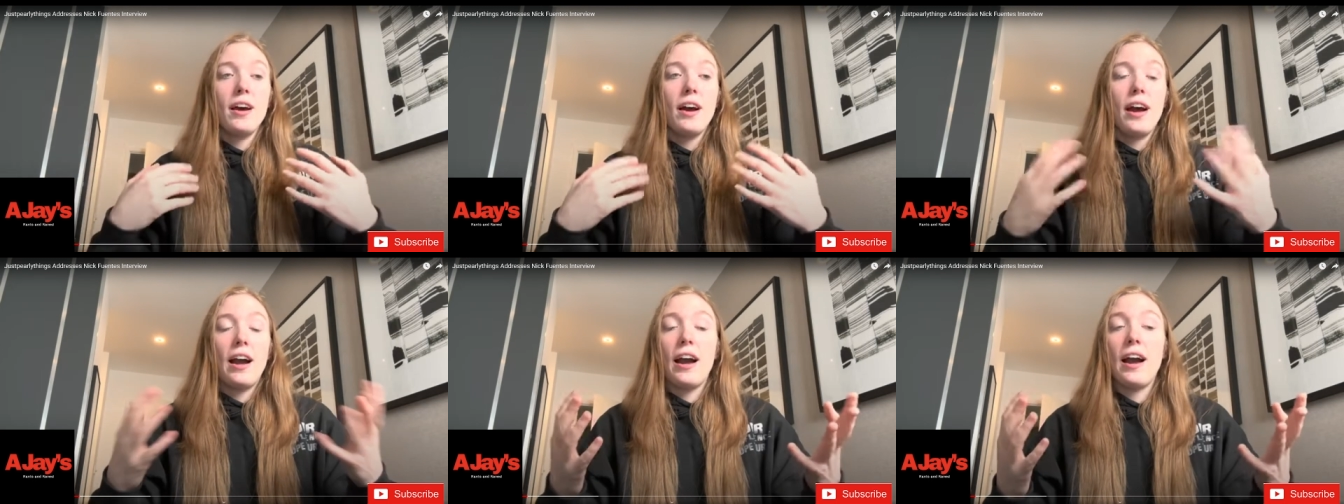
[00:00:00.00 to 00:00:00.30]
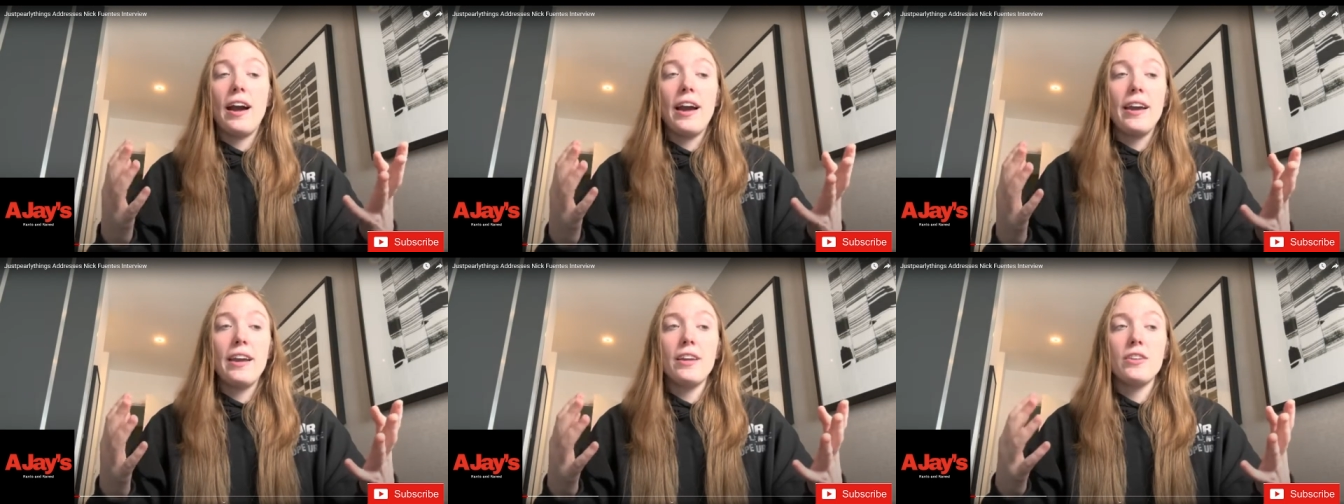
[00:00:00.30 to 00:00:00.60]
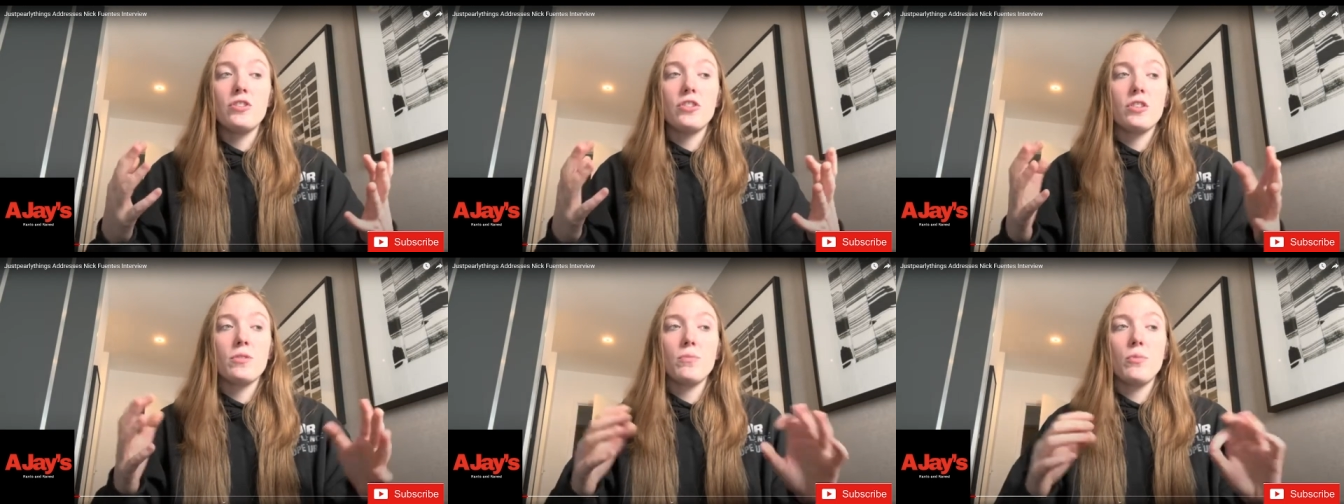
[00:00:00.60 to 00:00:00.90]
I
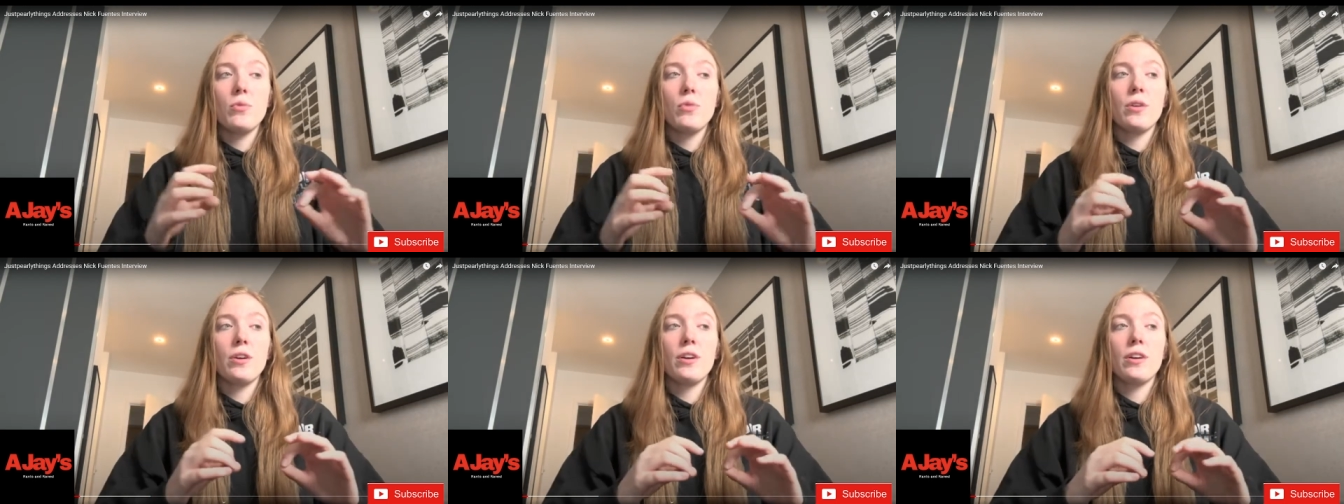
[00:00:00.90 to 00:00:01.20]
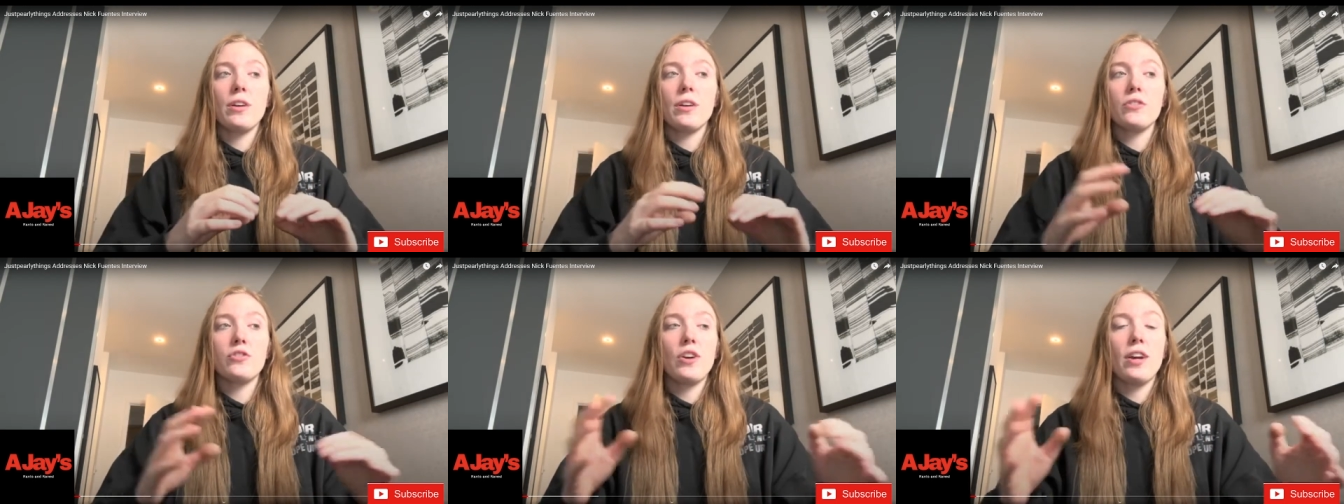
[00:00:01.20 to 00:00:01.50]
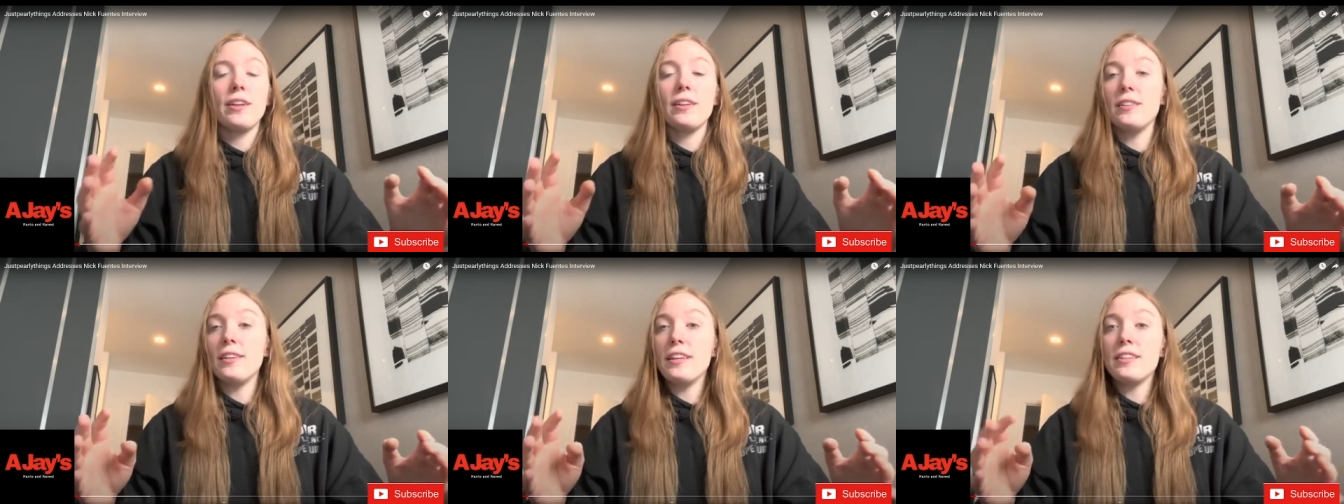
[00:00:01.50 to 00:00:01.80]
just more try
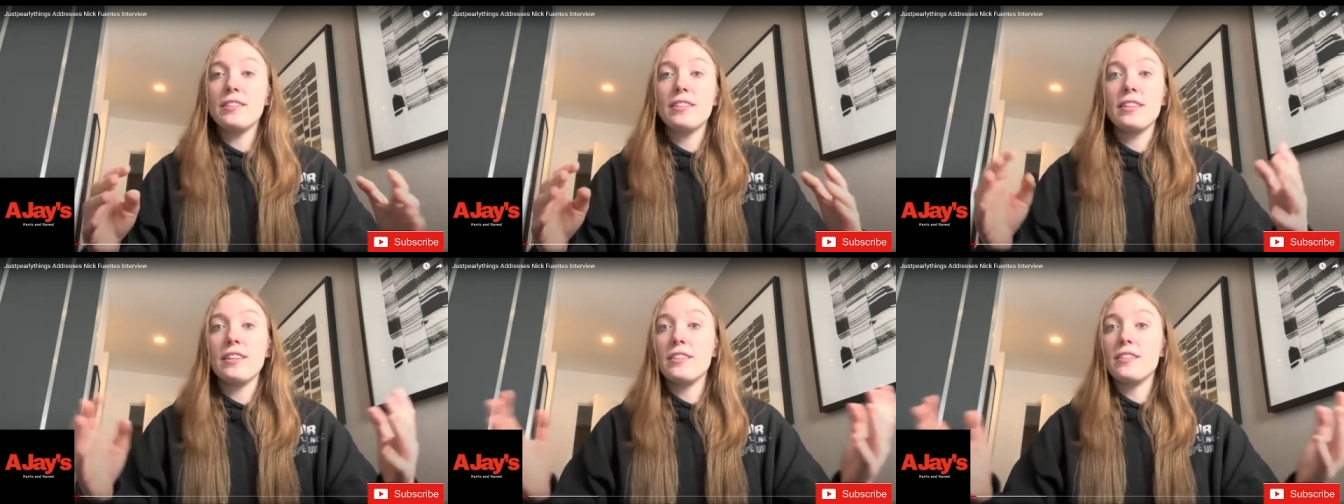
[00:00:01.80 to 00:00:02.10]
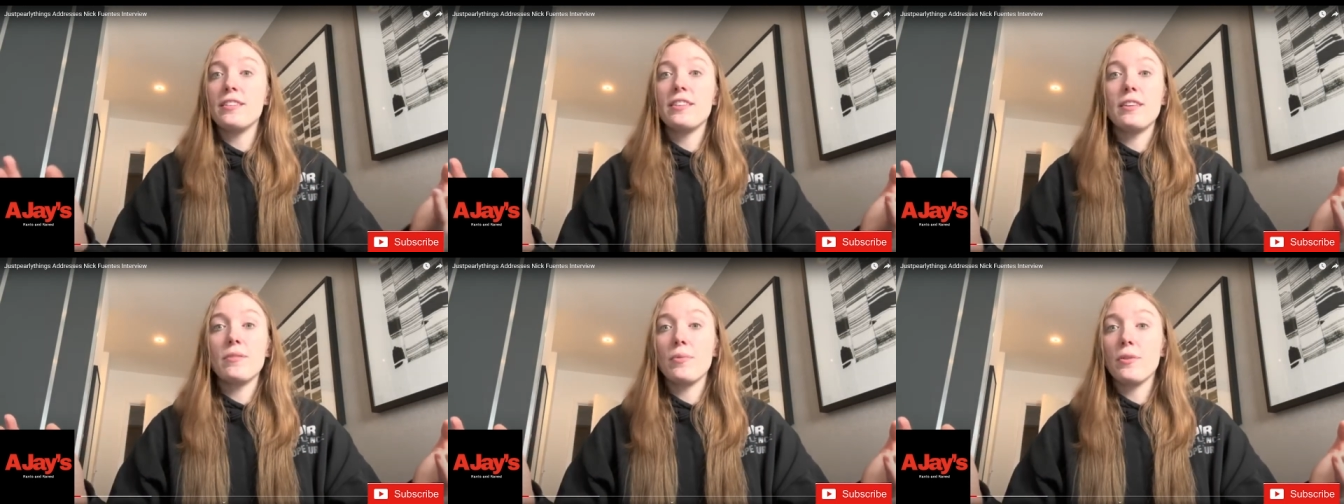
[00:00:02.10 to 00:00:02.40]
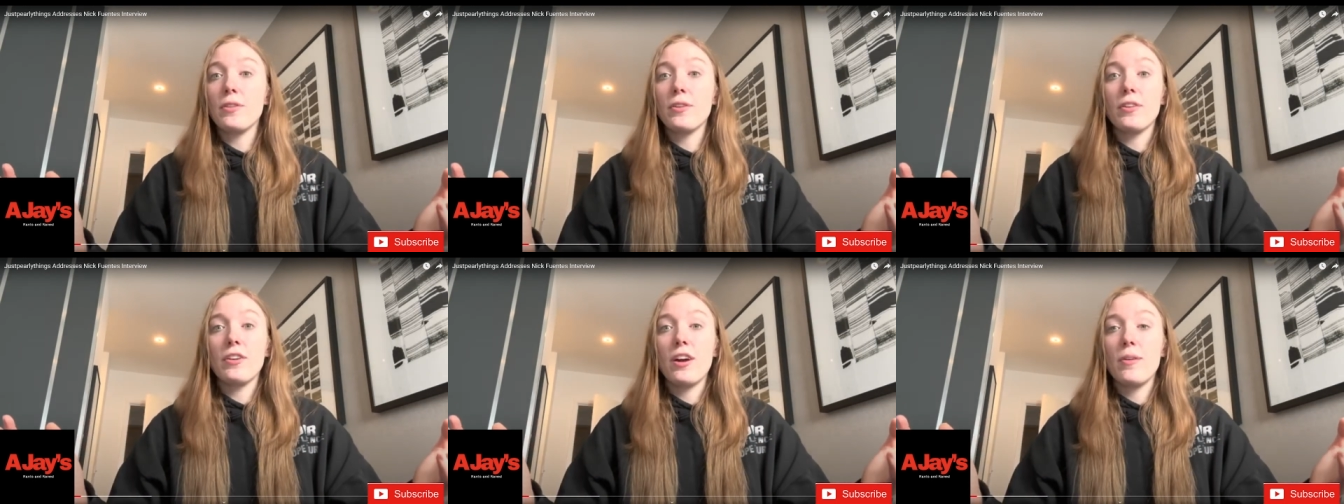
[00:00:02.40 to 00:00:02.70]
to listen and see where
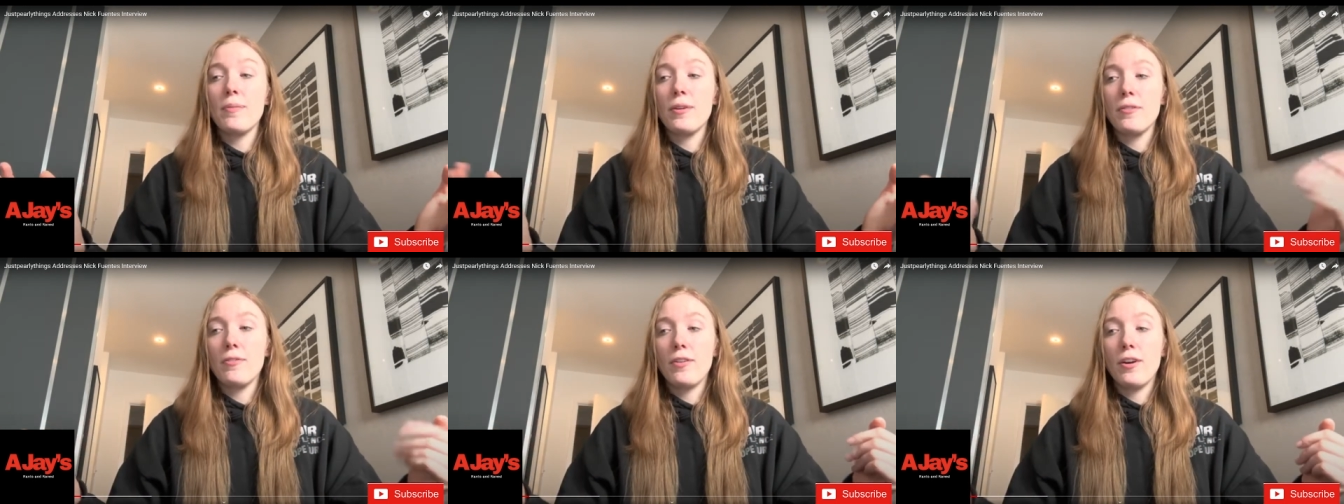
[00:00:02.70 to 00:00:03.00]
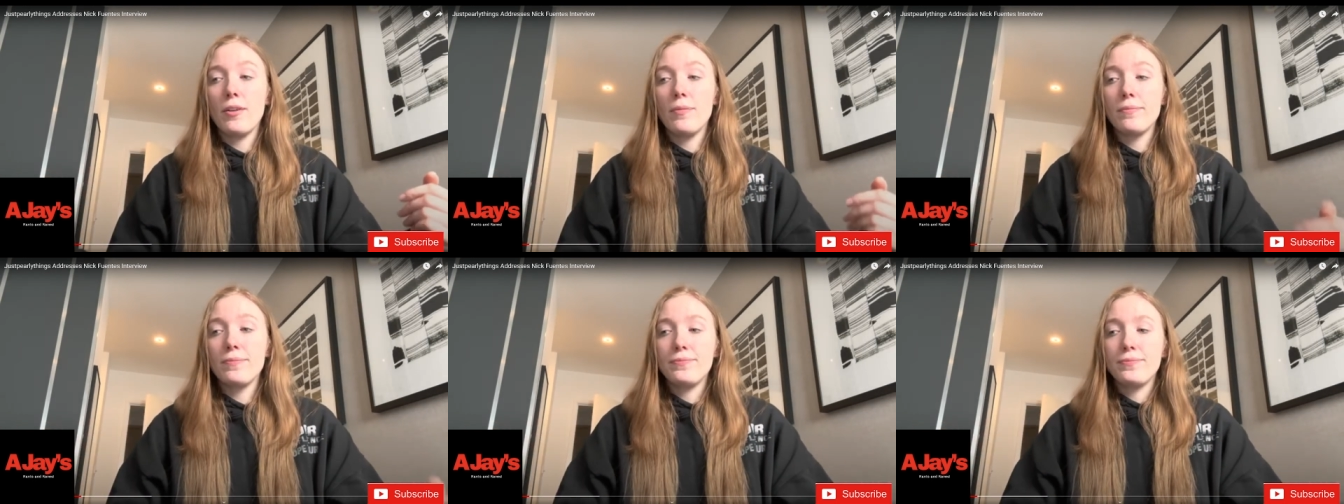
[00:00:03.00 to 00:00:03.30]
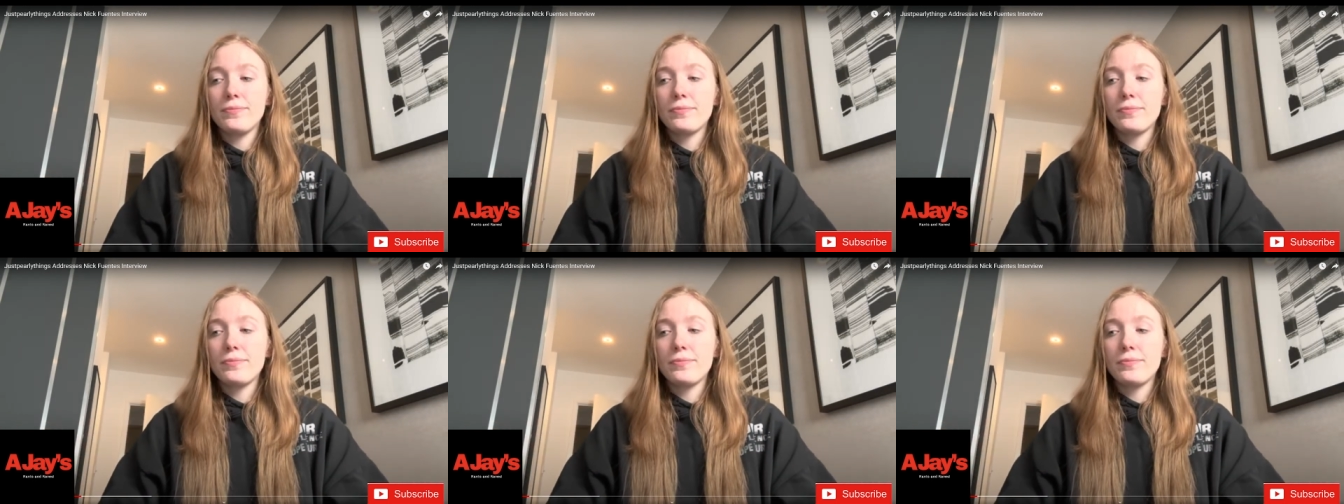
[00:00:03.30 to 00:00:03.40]
they're coming from.